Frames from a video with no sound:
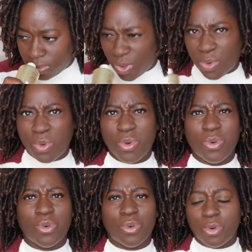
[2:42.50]

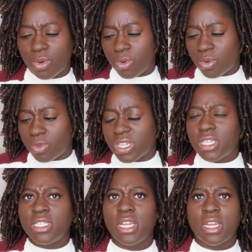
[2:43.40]
Ooh,
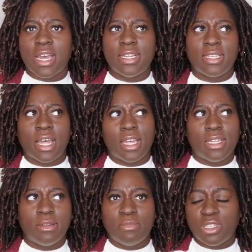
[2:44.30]
this is a nice
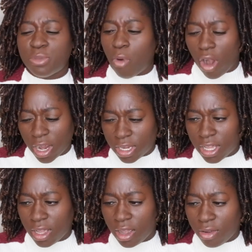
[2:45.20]
like
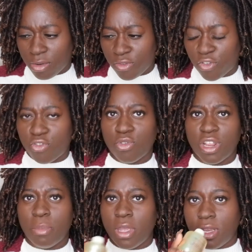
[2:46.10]
sparkling
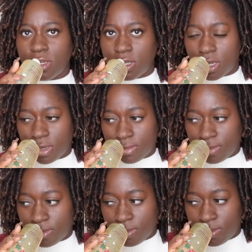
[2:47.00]
fruity peach scent.
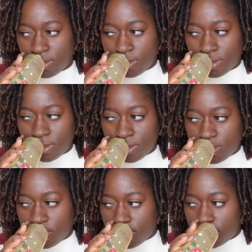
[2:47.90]

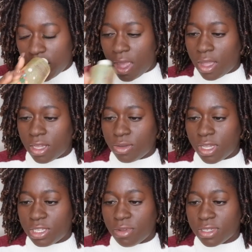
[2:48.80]
Yeah, that's what
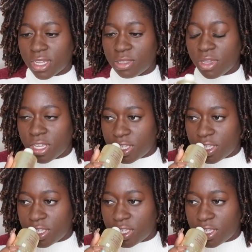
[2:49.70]
that smells like to me.